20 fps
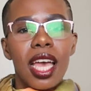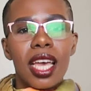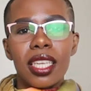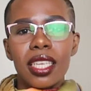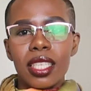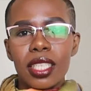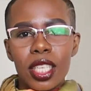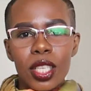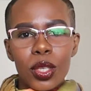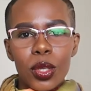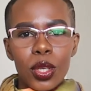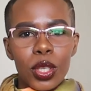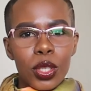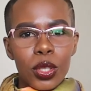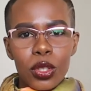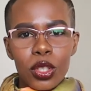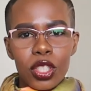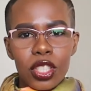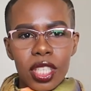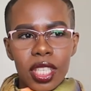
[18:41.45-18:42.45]
Nenoi
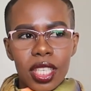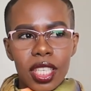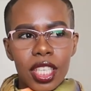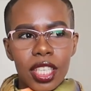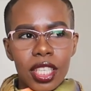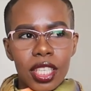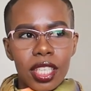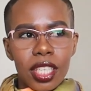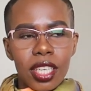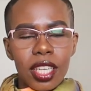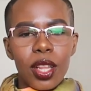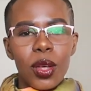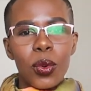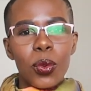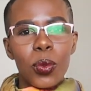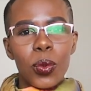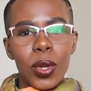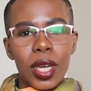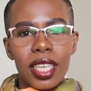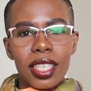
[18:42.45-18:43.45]
Lucian
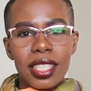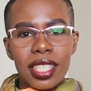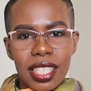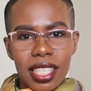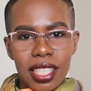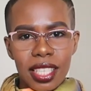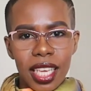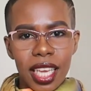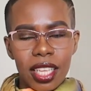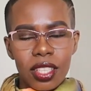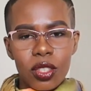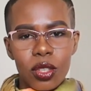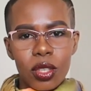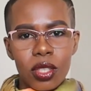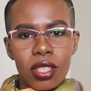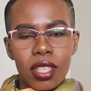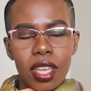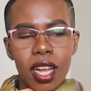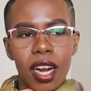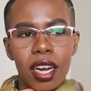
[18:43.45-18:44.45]
girl, where did you get your
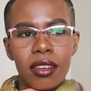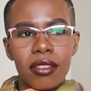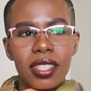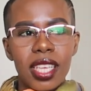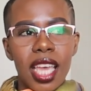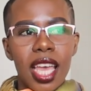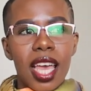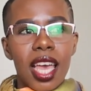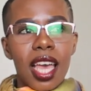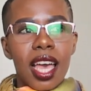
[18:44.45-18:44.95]
scarves?